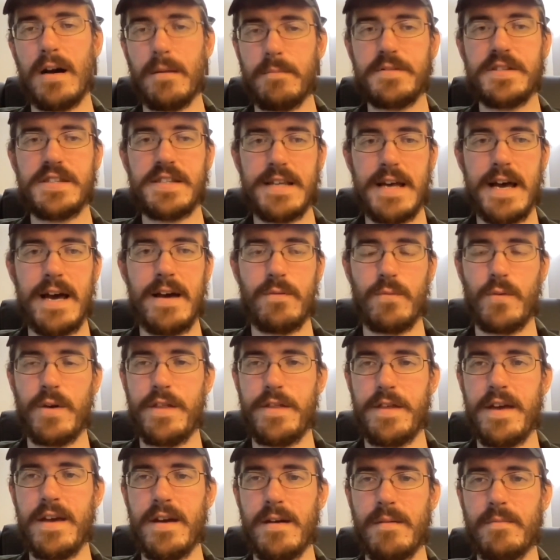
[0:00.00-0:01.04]
upset
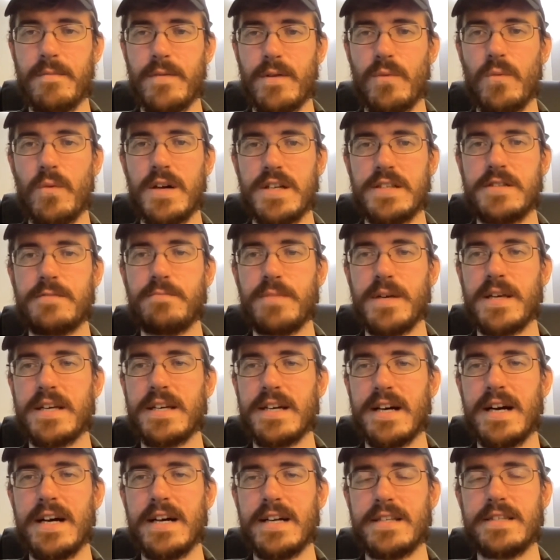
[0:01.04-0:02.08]
with him was
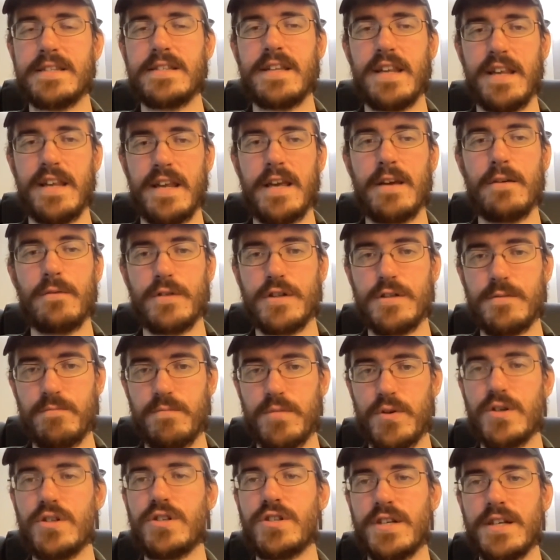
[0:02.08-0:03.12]
because he was
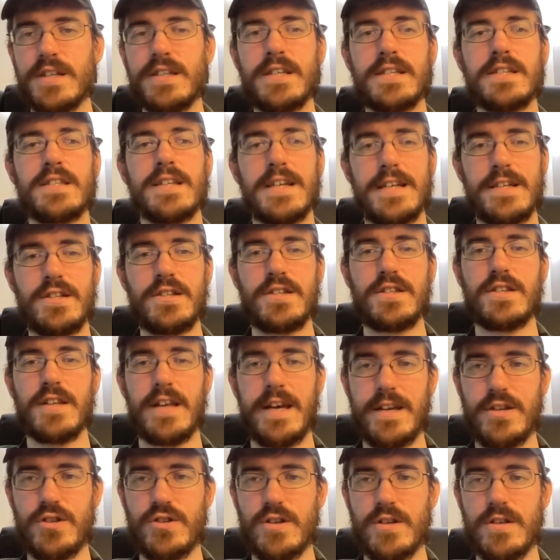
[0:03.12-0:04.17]
pushing this
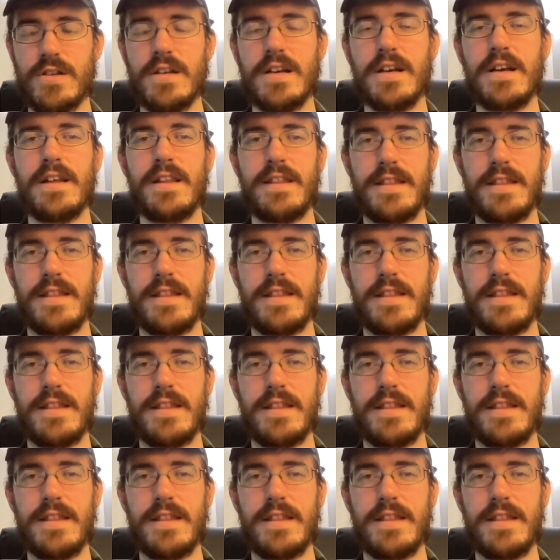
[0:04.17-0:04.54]
legislation